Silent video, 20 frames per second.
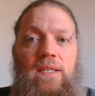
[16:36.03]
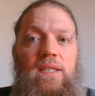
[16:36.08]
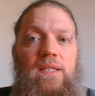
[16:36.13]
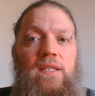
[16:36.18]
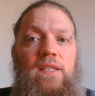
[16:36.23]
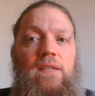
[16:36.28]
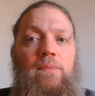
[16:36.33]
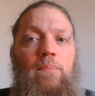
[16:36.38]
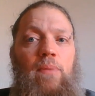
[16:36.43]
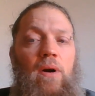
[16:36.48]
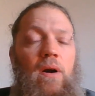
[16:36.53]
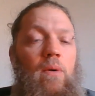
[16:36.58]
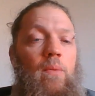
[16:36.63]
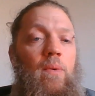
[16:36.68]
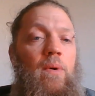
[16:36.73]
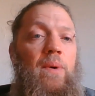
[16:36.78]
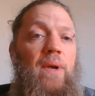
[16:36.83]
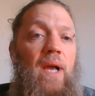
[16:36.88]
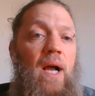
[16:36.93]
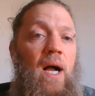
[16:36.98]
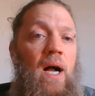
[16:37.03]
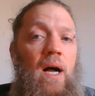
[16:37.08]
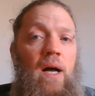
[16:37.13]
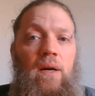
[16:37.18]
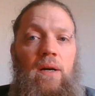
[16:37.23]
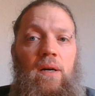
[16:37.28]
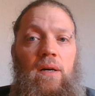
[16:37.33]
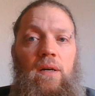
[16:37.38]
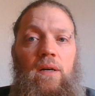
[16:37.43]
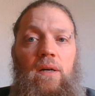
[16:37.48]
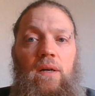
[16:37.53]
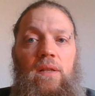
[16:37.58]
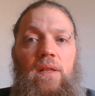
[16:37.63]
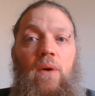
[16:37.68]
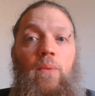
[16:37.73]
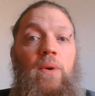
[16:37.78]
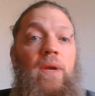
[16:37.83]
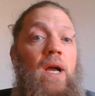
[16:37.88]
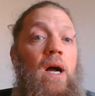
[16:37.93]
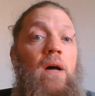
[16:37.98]
This is a part where we honor
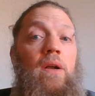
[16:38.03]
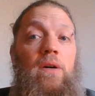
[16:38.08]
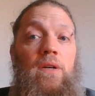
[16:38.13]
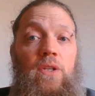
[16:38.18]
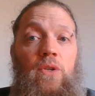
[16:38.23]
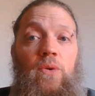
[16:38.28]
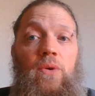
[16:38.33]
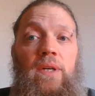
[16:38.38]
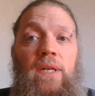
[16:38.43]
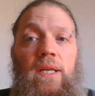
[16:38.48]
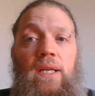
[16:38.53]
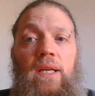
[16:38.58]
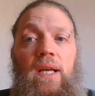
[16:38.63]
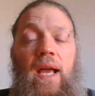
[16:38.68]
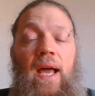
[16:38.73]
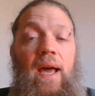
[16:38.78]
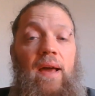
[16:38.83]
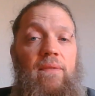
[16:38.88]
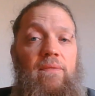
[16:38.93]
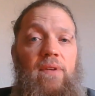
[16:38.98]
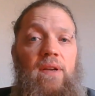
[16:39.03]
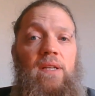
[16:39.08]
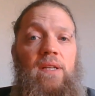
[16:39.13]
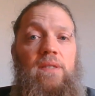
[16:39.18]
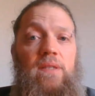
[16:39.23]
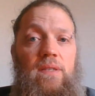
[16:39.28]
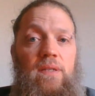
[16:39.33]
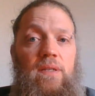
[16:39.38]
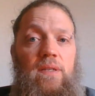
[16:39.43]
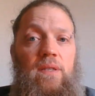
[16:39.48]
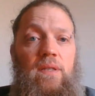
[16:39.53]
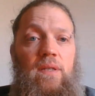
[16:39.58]
during Advent.